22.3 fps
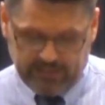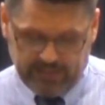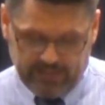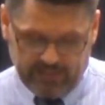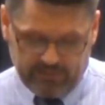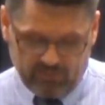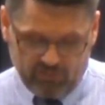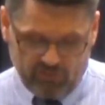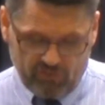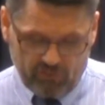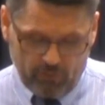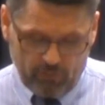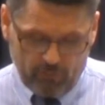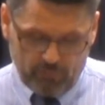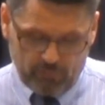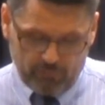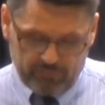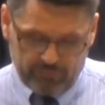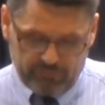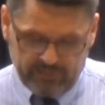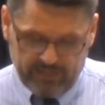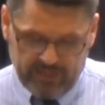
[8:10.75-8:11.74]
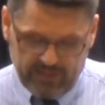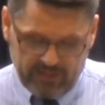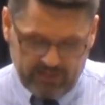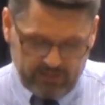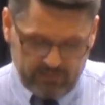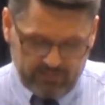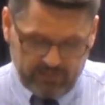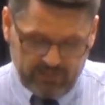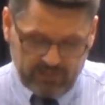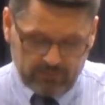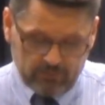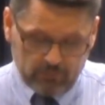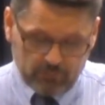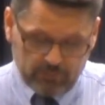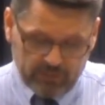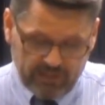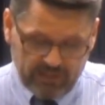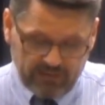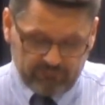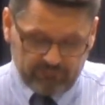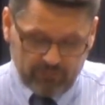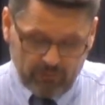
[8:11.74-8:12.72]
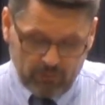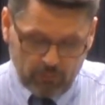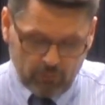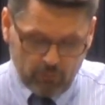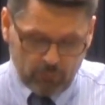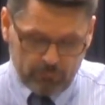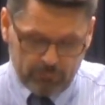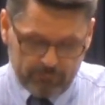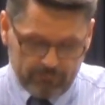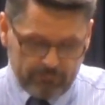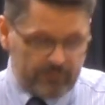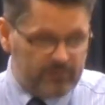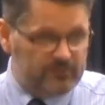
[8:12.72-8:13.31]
and so they don't have the hope